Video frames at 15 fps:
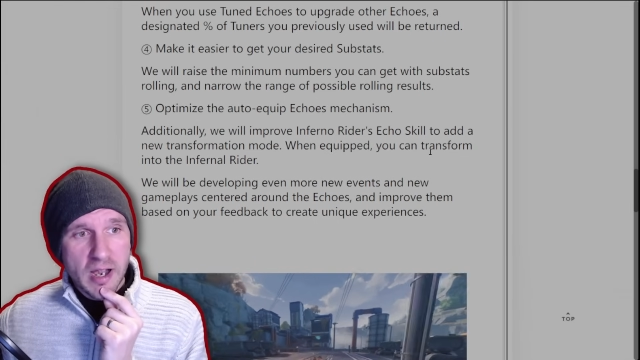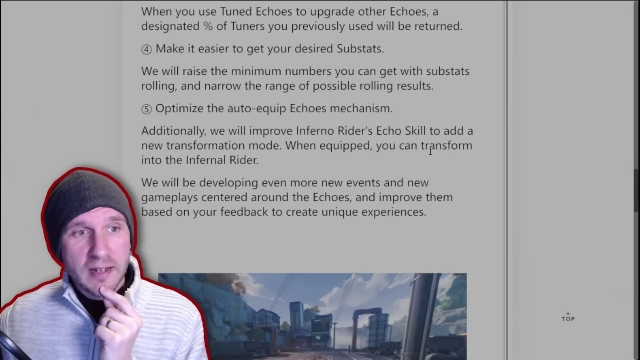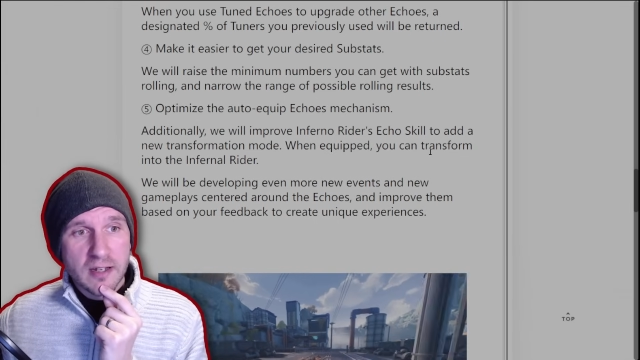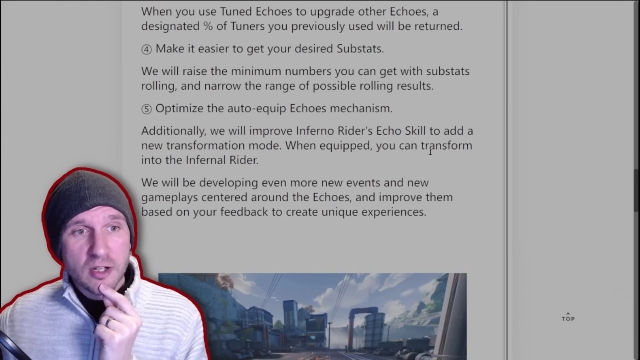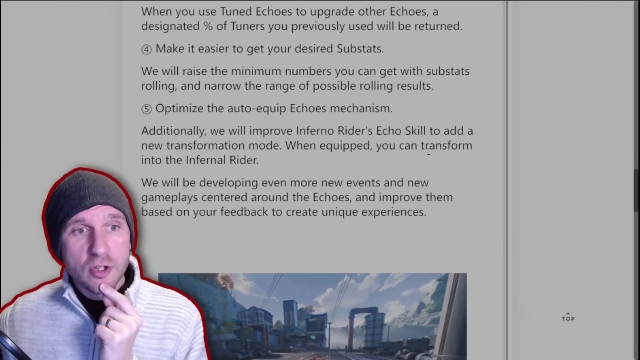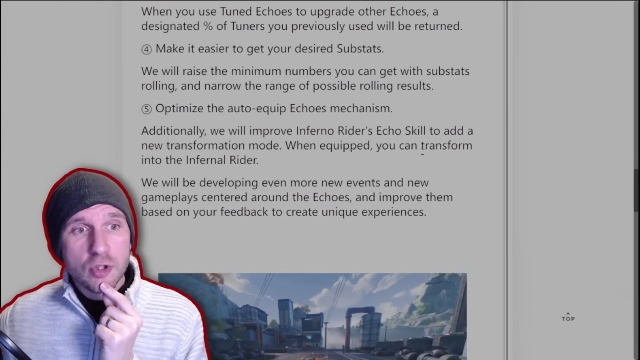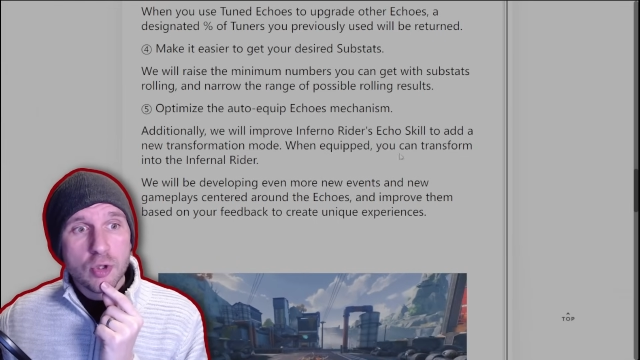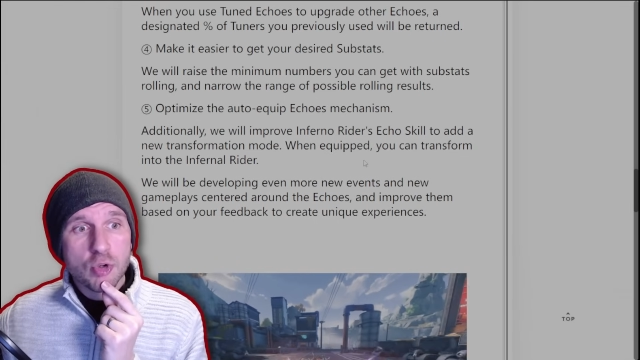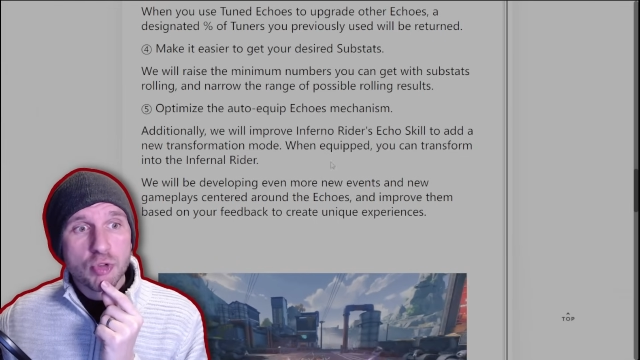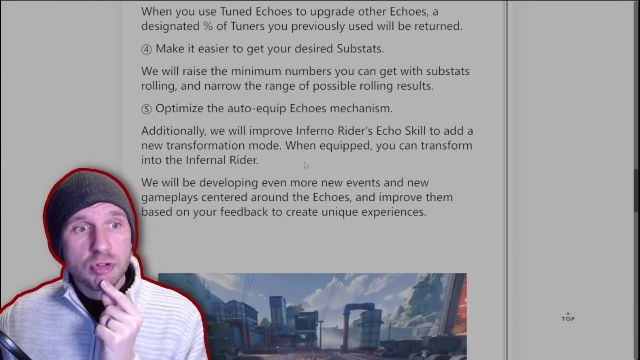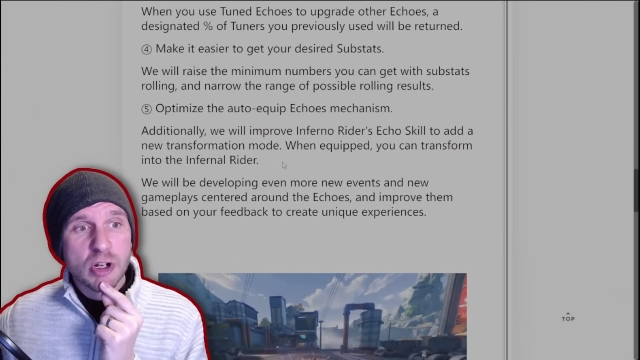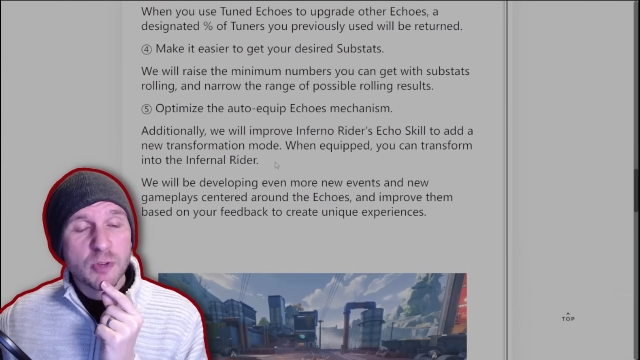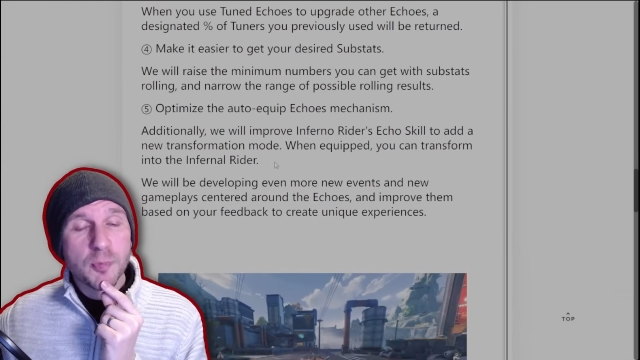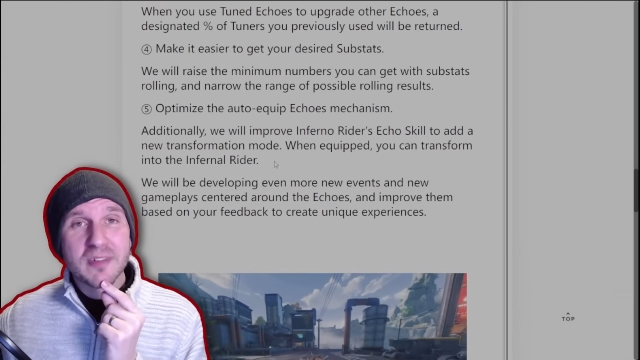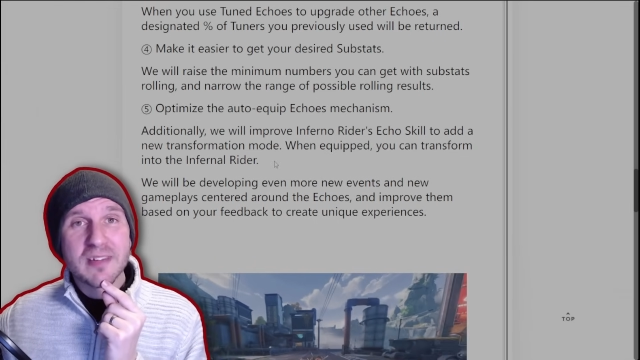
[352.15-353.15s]
add a new
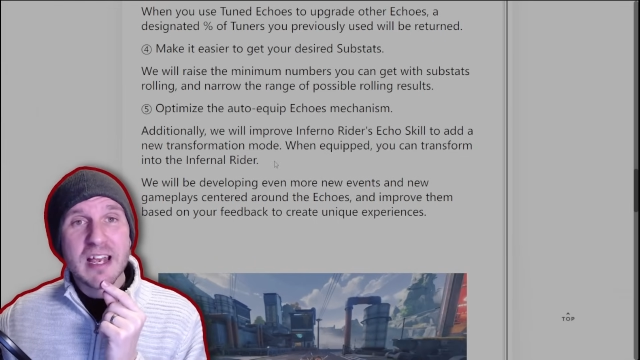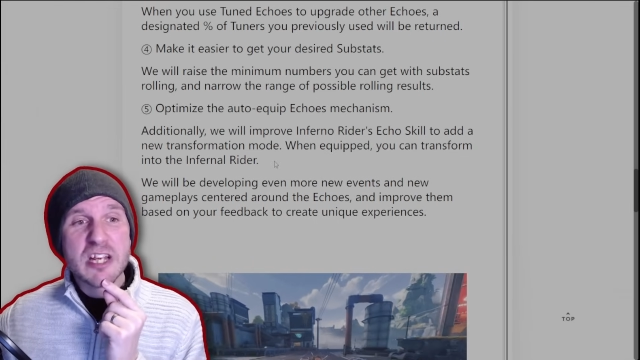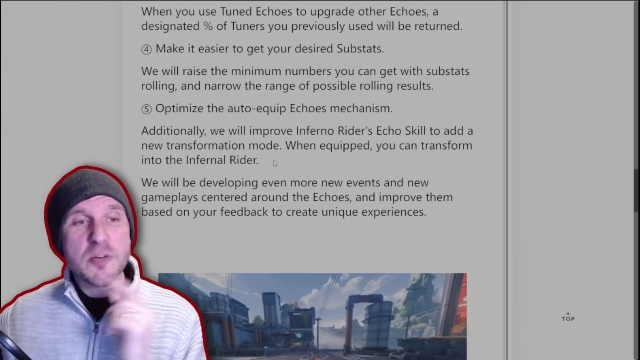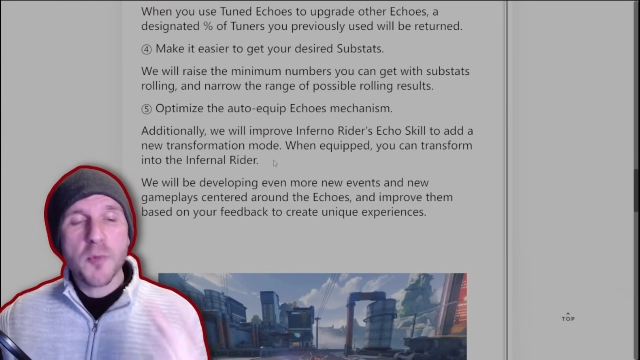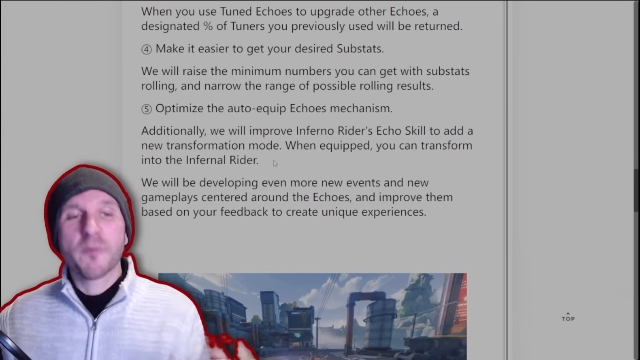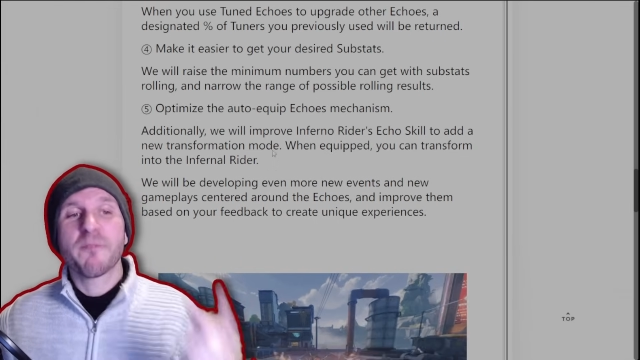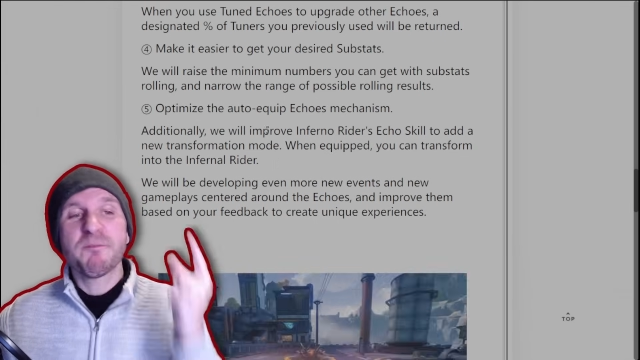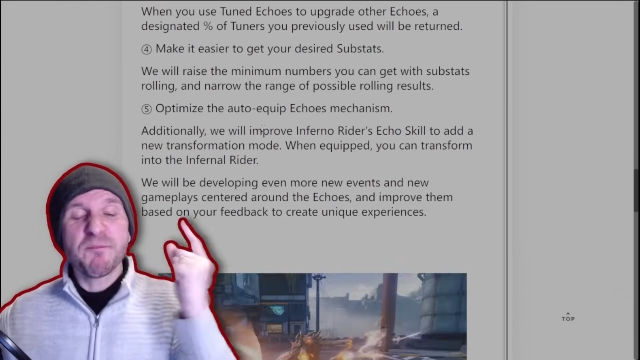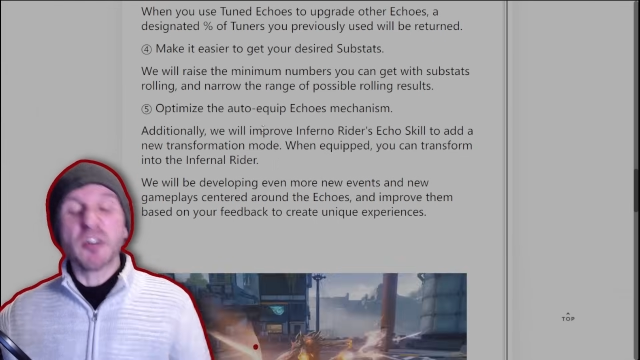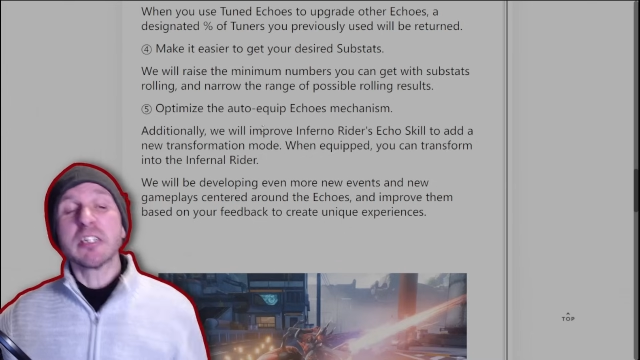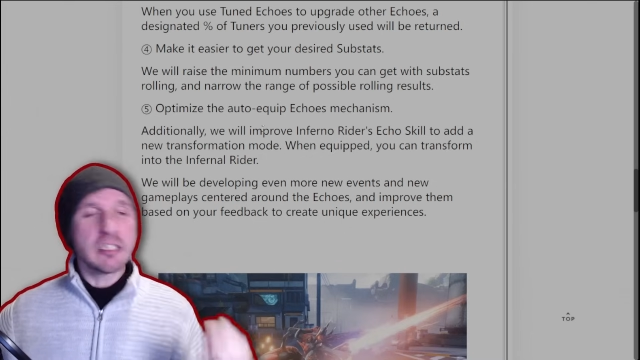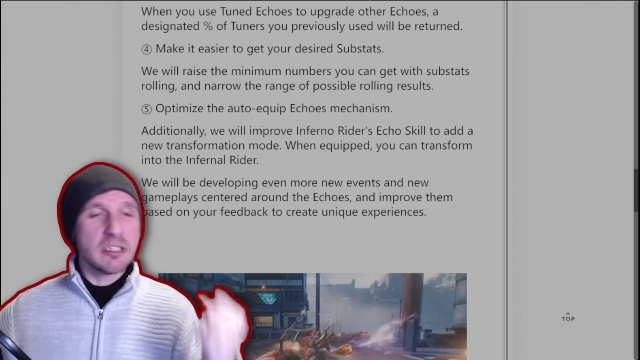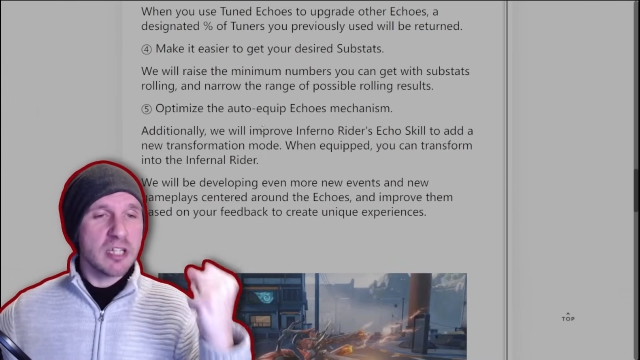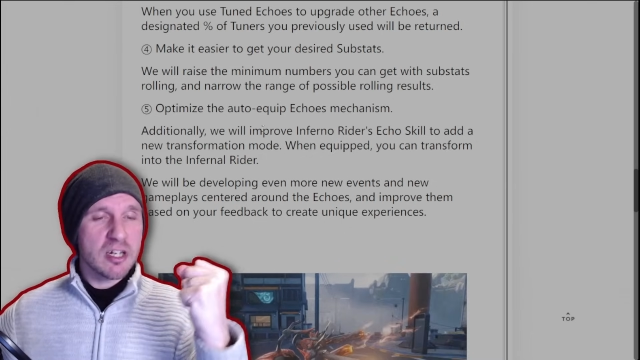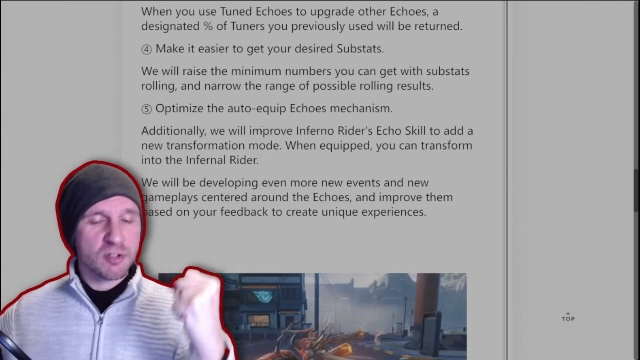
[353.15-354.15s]
transportation mode.
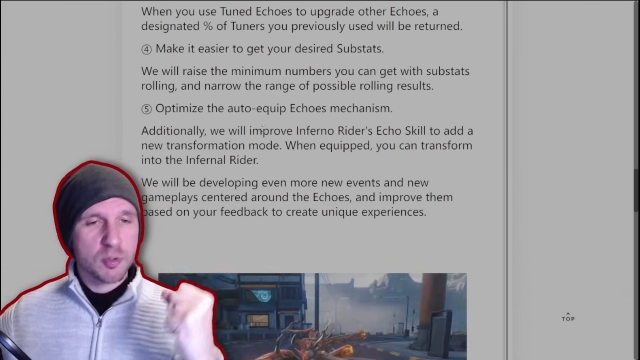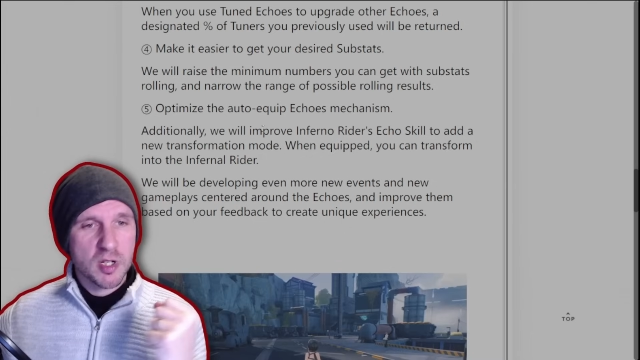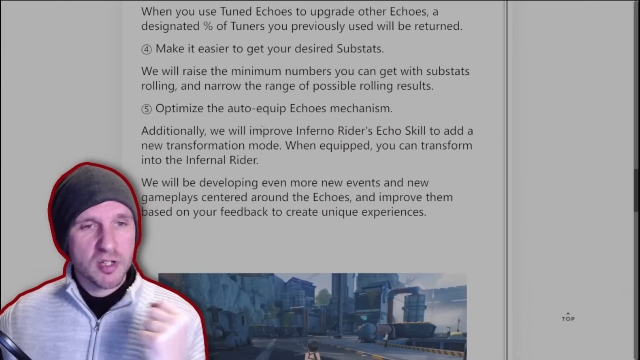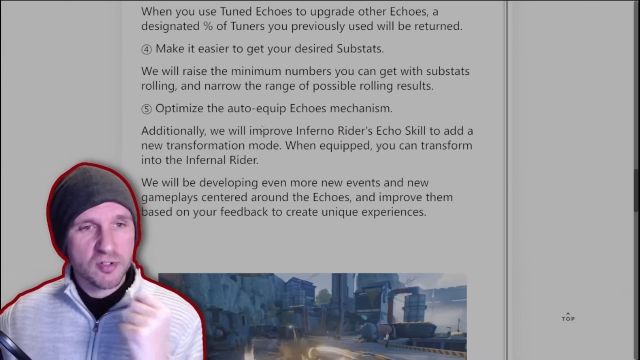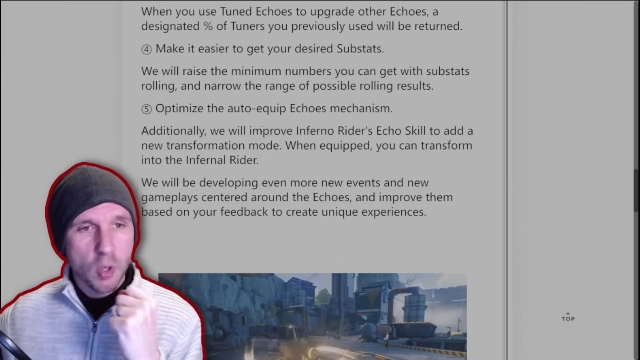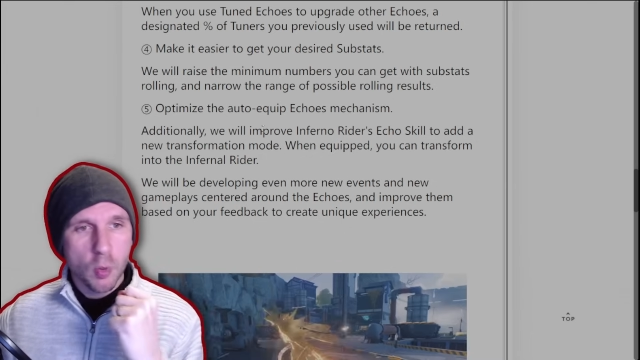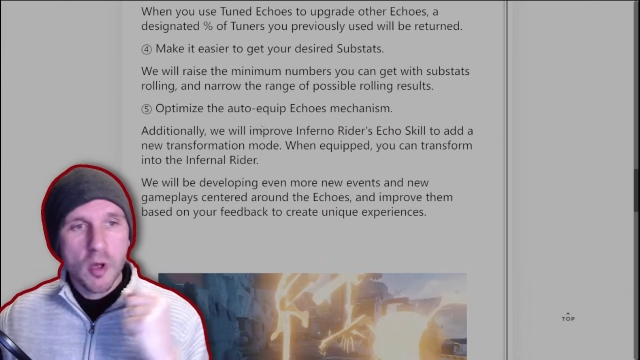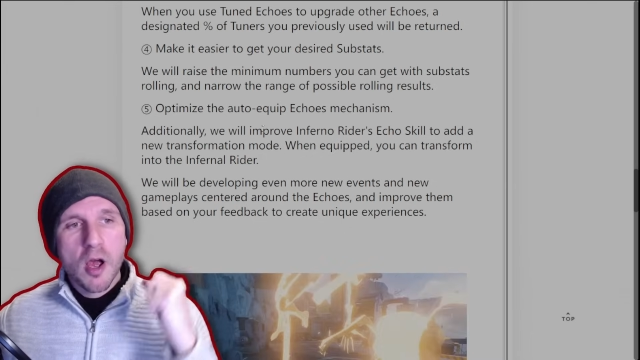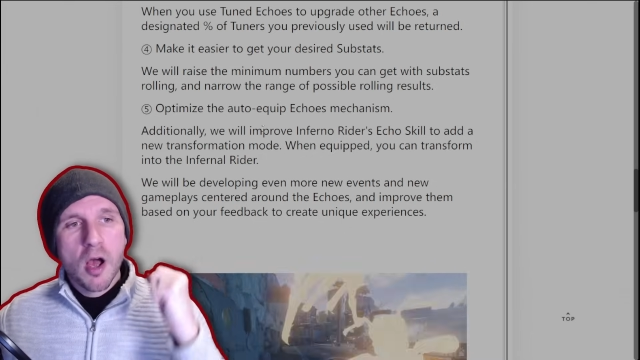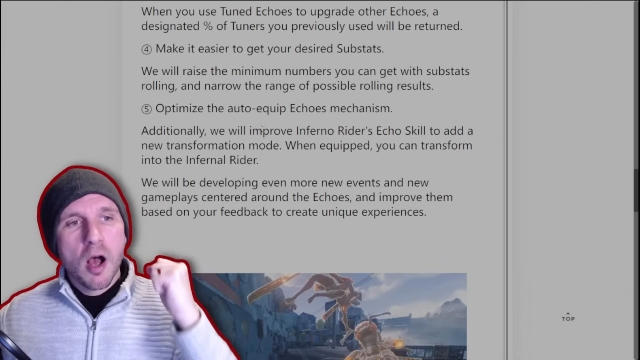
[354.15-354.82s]
Fucking yes, come on, let's go.